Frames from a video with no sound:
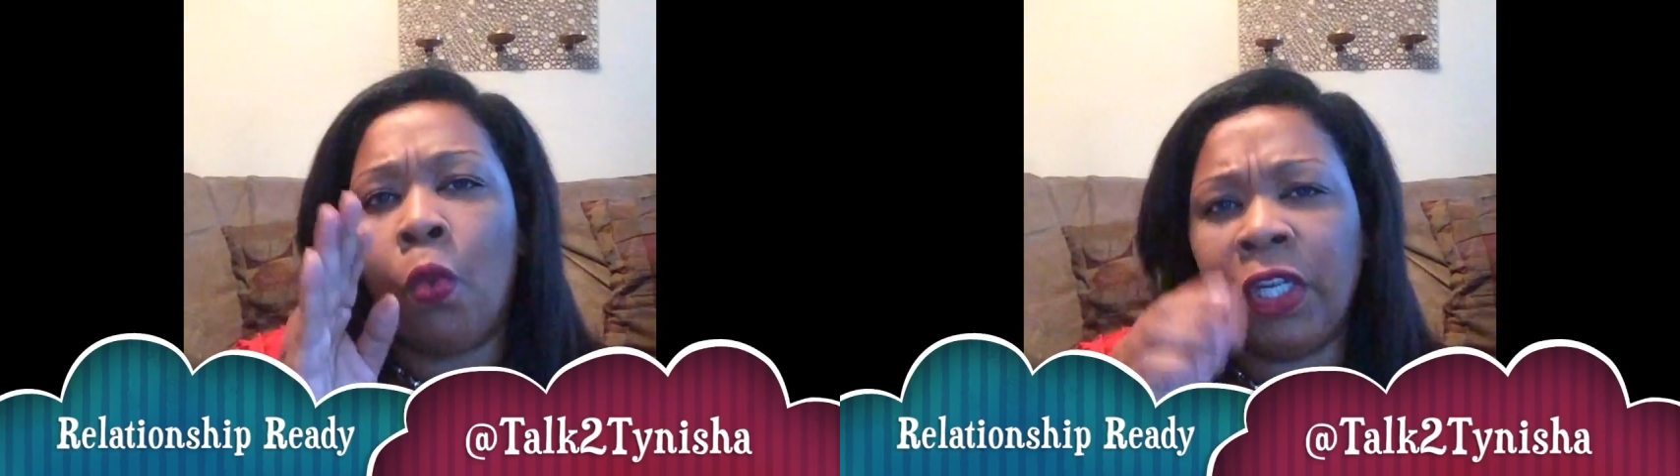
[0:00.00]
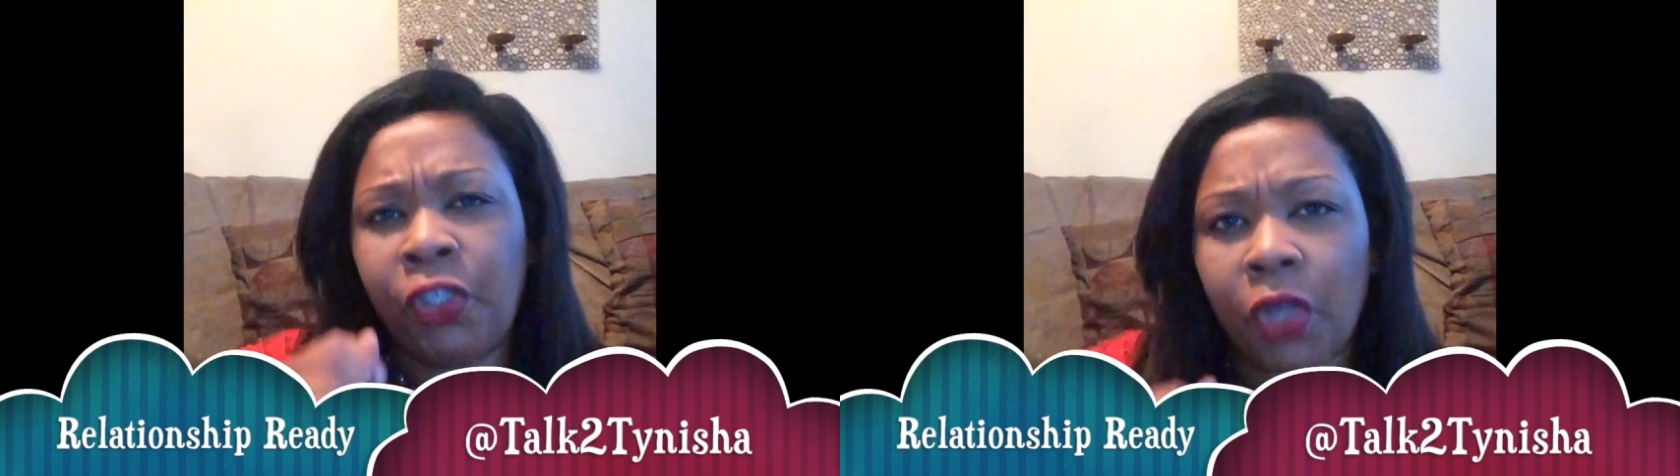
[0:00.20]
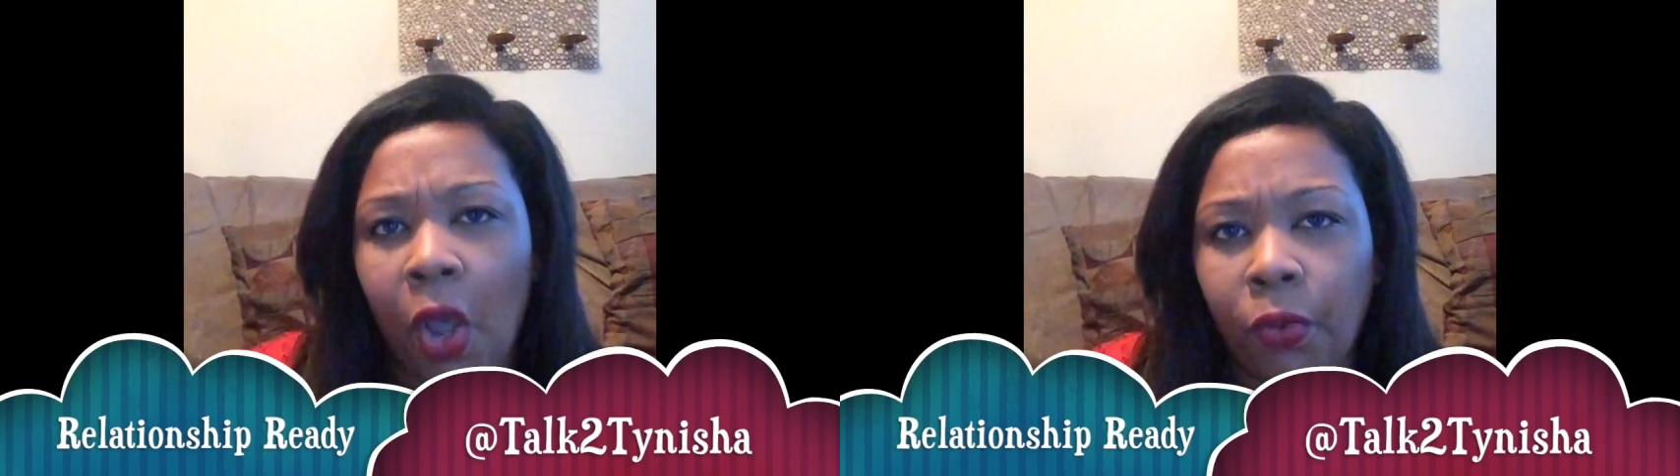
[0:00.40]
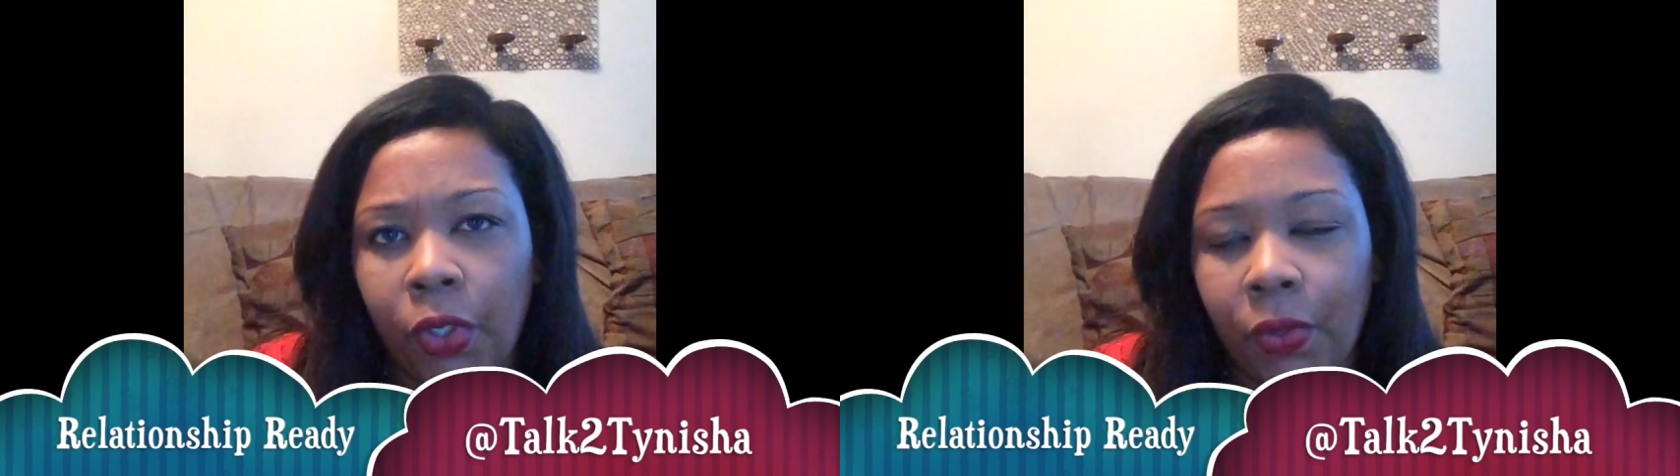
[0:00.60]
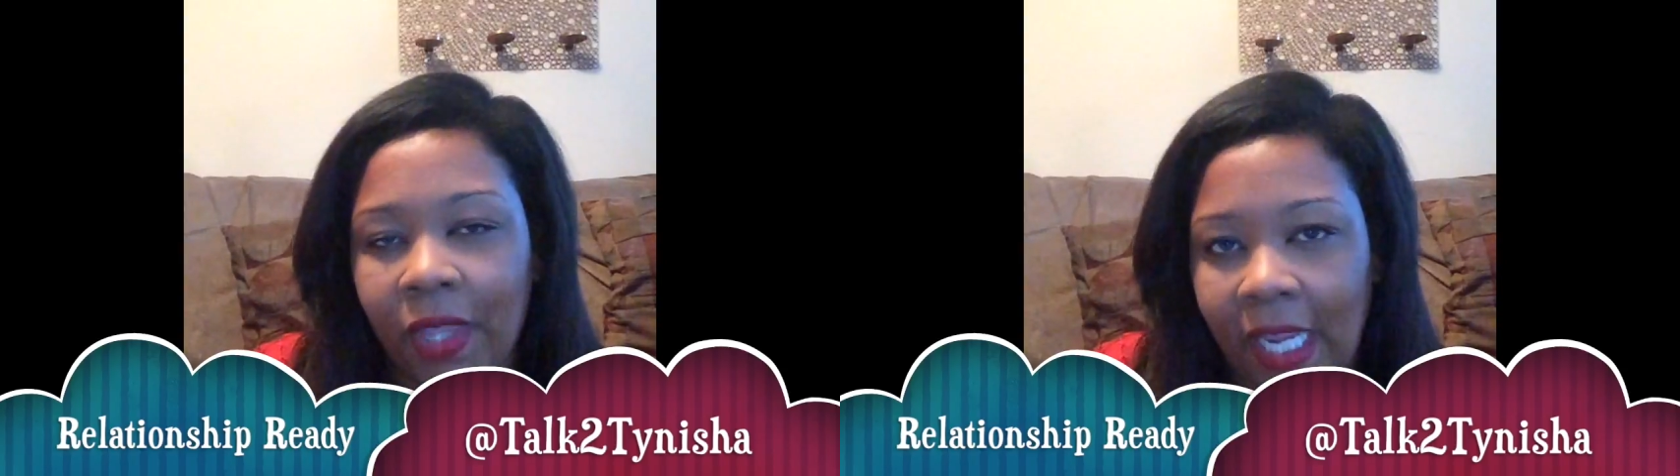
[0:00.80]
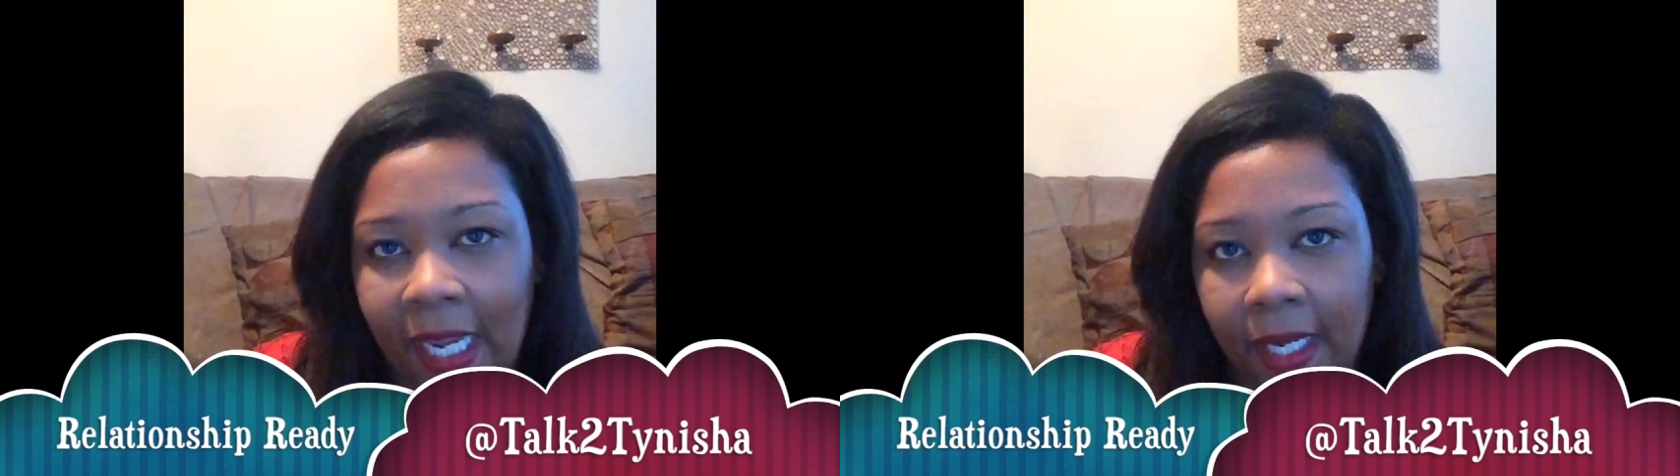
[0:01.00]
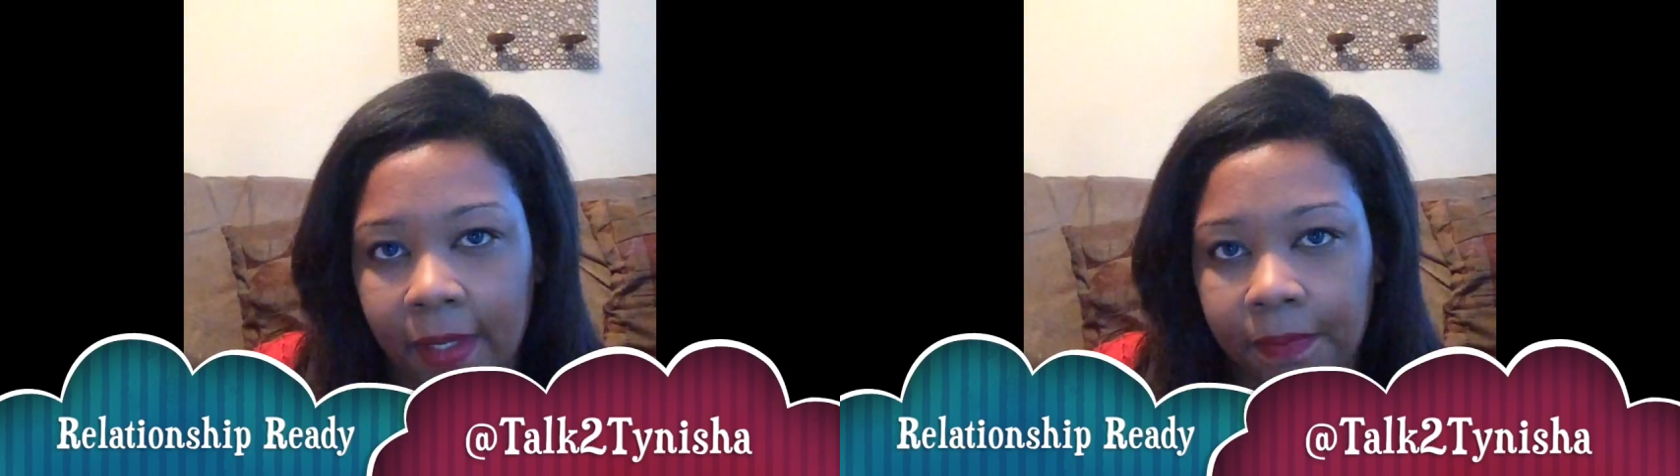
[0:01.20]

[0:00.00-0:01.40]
what you gonna do then?